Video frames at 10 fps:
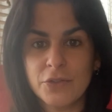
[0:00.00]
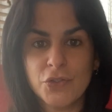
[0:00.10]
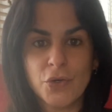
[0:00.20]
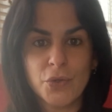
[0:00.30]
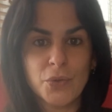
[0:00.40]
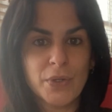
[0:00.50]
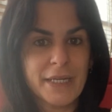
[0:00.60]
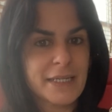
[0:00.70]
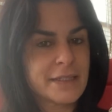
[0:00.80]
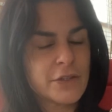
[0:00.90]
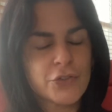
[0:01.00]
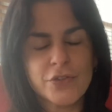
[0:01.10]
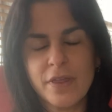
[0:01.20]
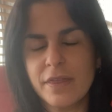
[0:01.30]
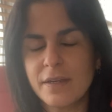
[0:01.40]
So there's
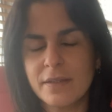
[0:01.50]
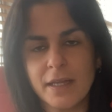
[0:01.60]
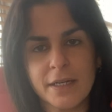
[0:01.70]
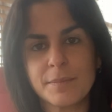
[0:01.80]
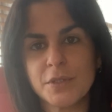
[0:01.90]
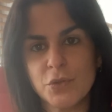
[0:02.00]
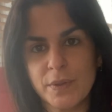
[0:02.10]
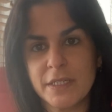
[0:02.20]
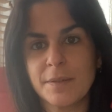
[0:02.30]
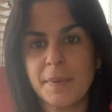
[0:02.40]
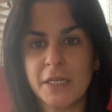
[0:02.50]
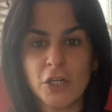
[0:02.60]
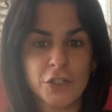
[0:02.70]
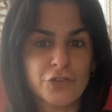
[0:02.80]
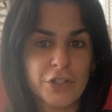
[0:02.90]
a thin line between independent
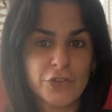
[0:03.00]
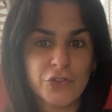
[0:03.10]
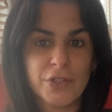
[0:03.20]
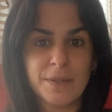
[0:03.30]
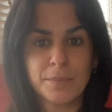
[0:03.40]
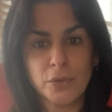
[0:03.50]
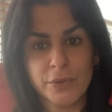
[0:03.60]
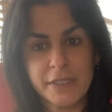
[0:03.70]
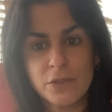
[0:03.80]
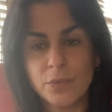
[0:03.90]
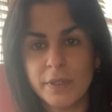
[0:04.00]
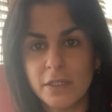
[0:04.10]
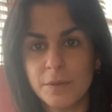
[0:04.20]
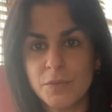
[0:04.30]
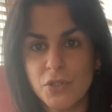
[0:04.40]
contractors and employees when it
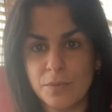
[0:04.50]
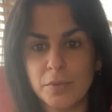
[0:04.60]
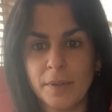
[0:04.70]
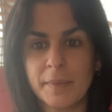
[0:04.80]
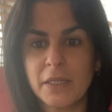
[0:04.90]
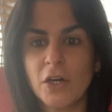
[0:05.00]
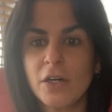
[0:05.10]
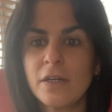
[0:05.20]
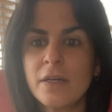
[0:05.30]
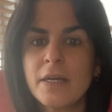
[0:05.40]
comes to employment law.